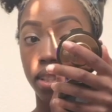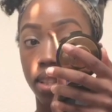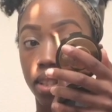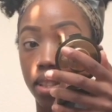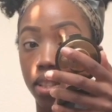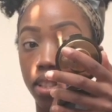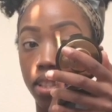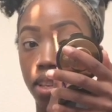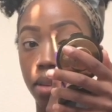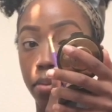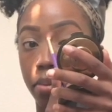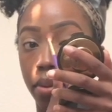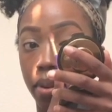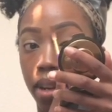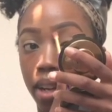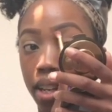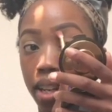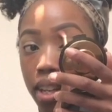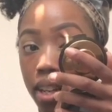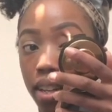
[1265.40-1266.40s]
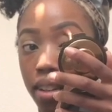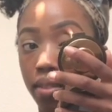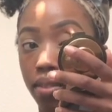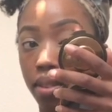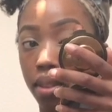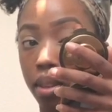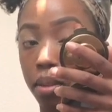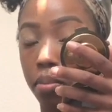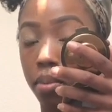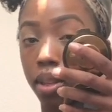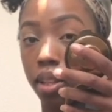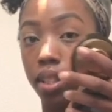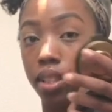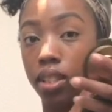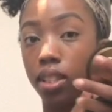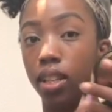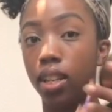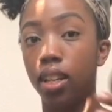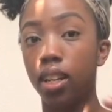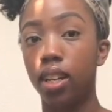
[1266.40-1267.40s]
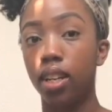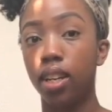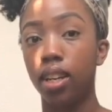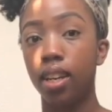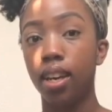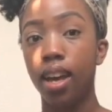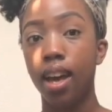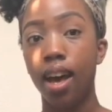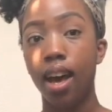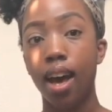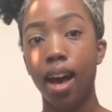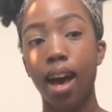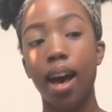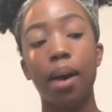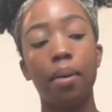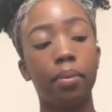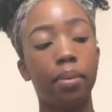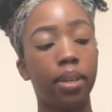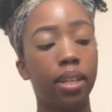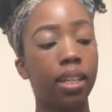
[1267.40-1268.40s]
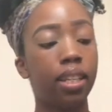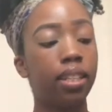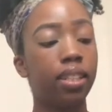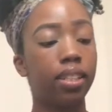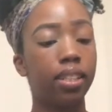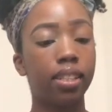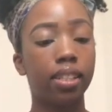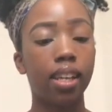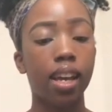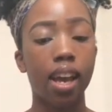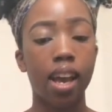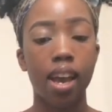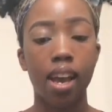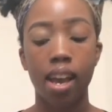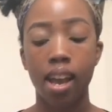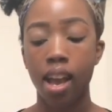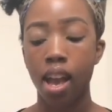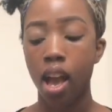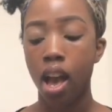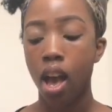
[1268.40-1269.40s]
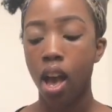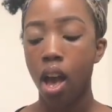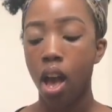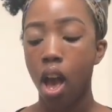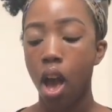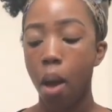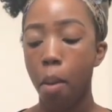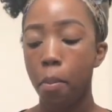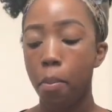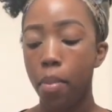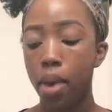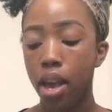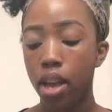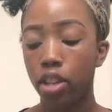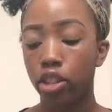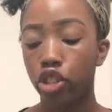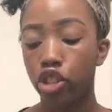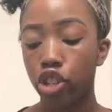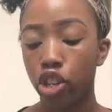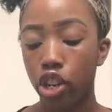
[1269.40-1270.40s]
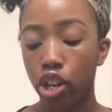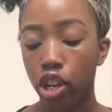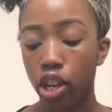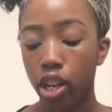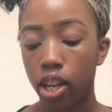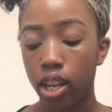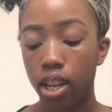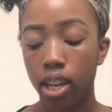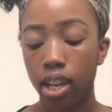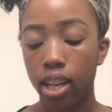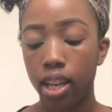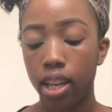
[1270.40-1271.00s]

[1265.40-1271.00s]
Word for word: separating from the military, I would say make sure.